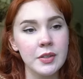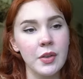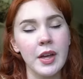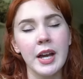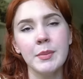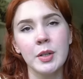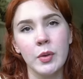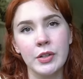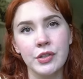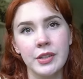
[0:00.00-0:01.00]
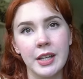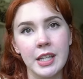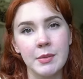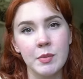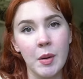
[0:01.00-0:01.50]
So the item in question that
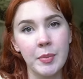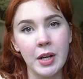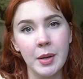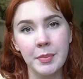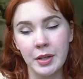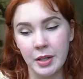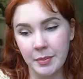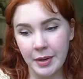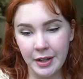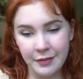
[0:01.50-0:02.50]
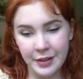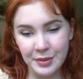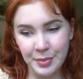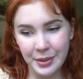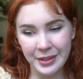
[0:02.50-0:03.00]
keeps popping up in my
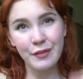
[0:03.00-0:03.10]
Facebook